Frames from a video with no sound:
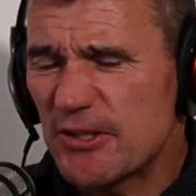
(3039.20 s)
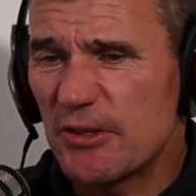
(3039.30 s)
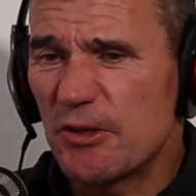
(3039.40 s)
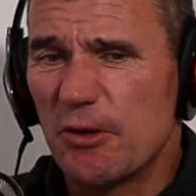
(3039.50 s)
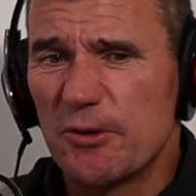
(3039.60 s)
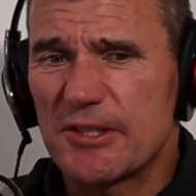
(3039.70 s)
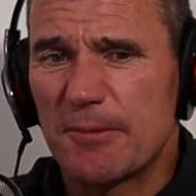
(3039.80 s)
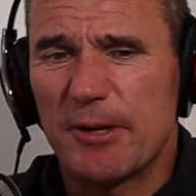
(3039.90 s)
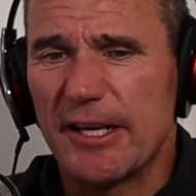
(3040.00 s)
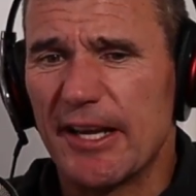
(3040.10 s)
you lose
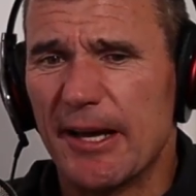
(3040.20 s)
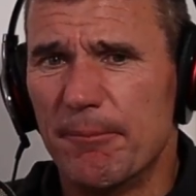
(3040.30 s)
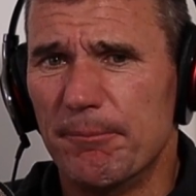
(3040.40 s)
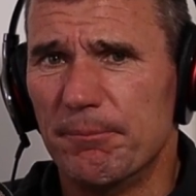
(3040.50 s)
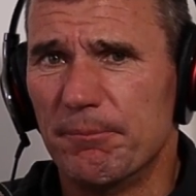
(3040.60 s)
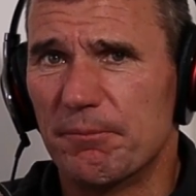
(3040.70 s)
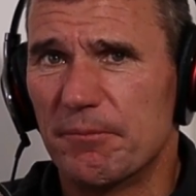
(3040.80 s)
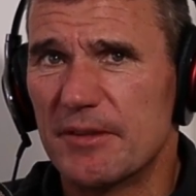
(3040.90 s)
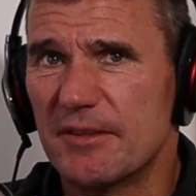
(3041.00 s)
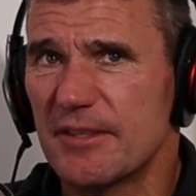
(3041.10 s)
complete
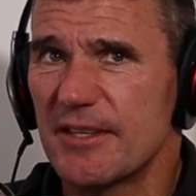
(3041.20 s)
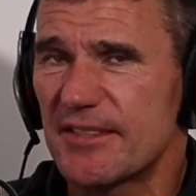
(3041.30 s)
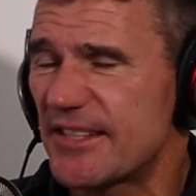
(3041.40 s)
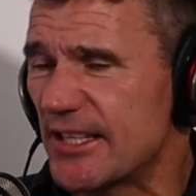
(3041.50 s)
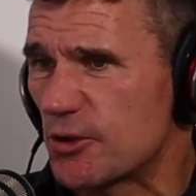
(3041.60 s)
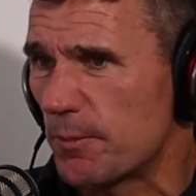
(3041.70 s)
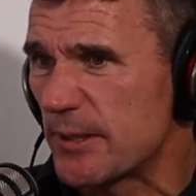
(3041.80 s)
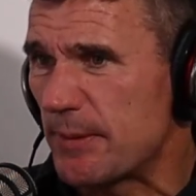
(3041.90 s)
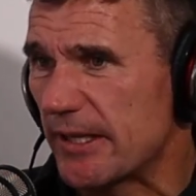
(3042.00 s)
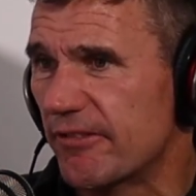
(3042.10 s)
sense or
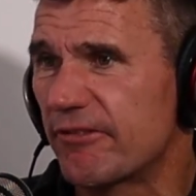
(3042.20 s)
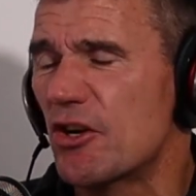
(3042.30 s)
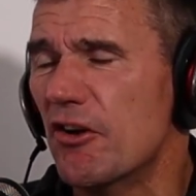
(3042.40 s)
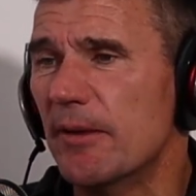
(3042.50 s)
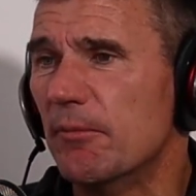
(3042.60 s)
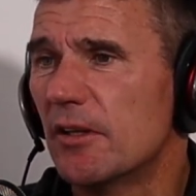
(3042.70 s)
perspective of time.